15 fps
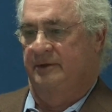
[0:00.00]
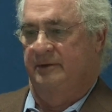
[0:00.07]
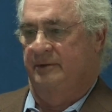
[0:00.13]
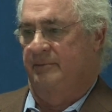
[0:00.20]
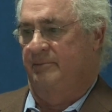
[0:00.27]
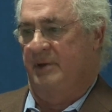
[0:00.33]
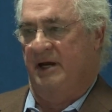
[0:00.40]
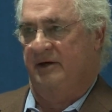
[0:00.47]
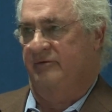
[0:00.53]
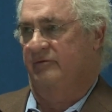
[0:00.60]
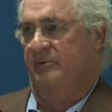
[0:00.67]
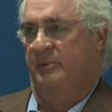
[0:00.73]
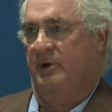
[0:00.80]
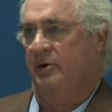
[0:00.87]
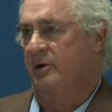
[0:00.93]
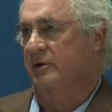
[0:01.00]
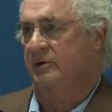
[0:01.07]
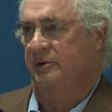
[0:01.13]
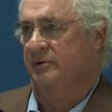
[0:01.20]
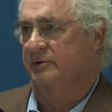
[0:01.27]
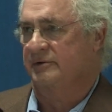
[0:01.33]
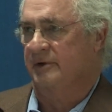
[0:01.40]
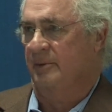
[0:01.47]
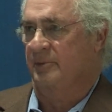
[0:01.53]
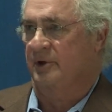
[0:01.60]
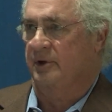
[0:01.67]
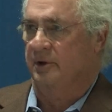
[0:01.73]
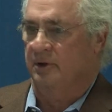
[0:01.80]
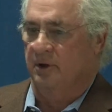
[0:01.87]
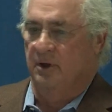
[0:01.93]
Bank of America or
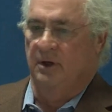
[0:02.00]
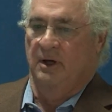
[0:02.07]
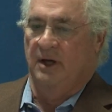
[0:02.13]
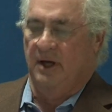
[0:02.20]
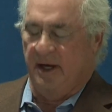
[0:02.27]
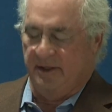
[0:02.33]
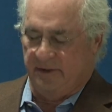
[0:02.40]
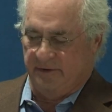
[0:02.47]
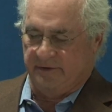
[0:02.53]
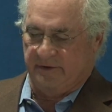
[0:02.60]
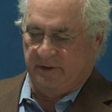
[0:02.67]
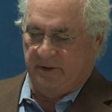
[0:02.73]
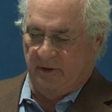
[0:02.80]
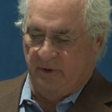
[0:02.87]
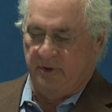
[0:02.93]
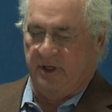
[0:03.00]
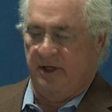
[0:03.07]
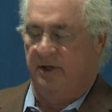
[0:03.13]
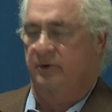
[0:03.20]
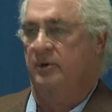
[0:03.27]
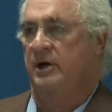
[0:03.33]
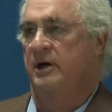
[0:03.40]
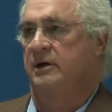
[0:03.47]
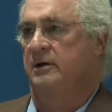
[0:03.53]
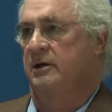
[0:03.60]
something, I can say, okay, great,